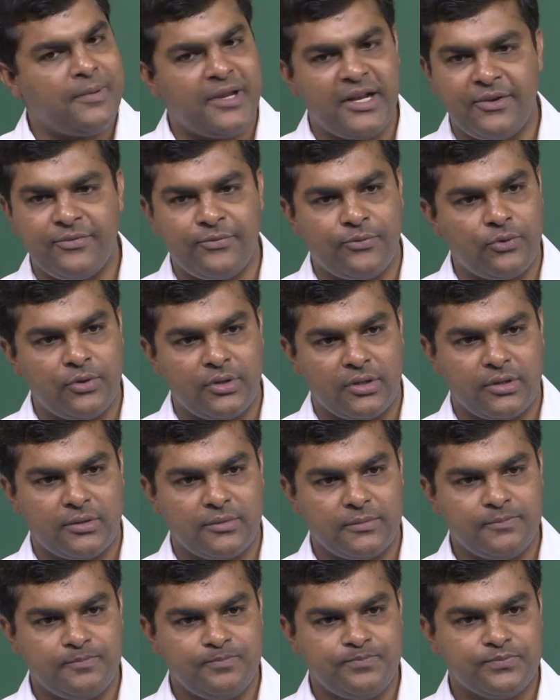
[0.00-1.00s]
paid for.
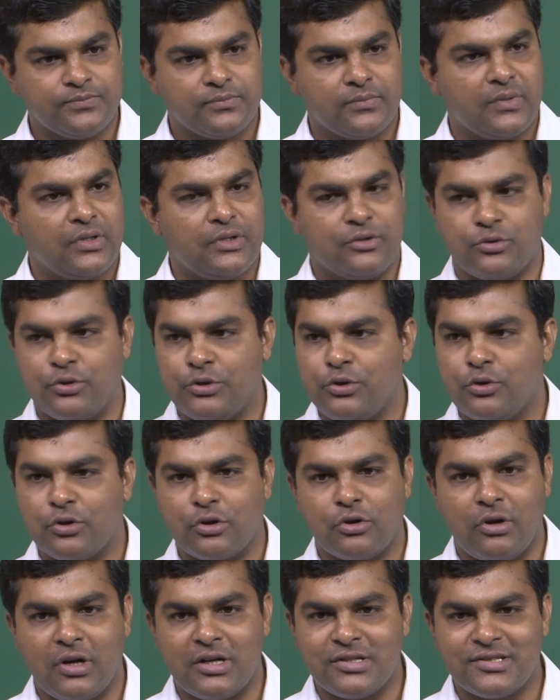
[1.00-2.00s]
So
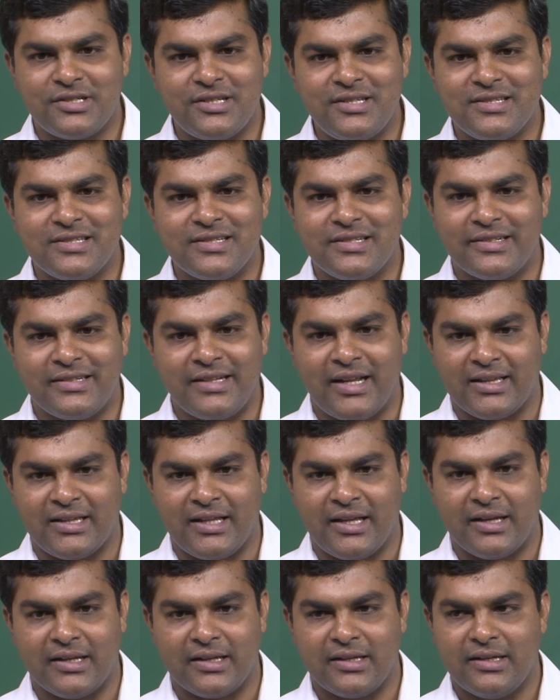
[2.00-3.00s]
your cost is
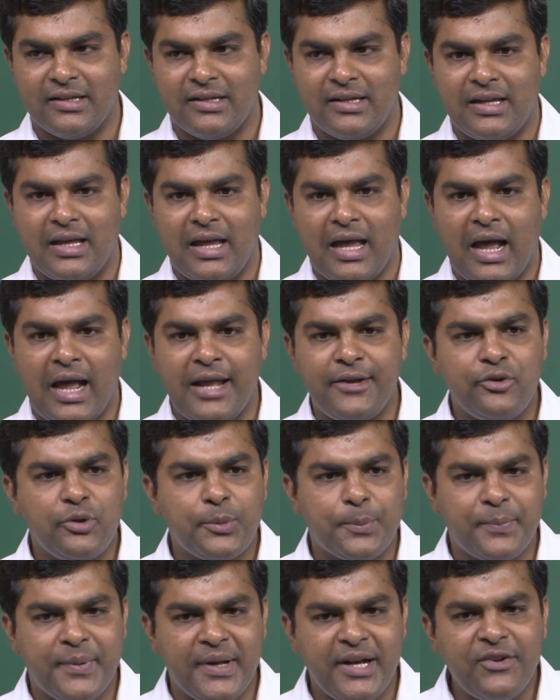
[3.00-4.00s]
nothing. And
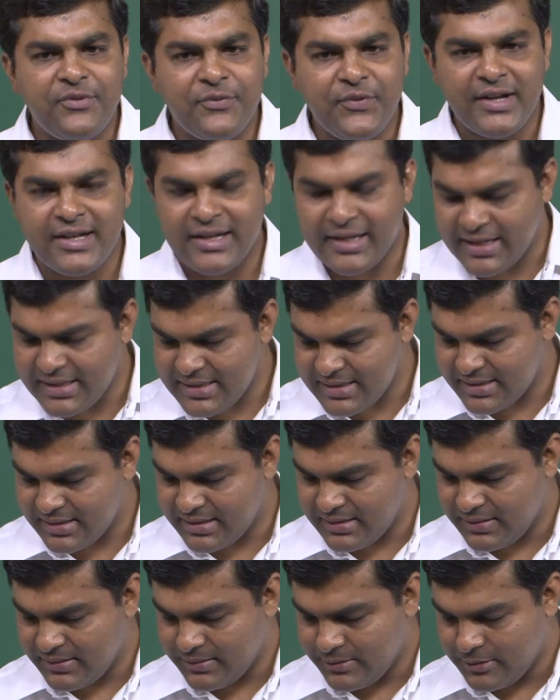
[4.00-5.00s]
your benefit is,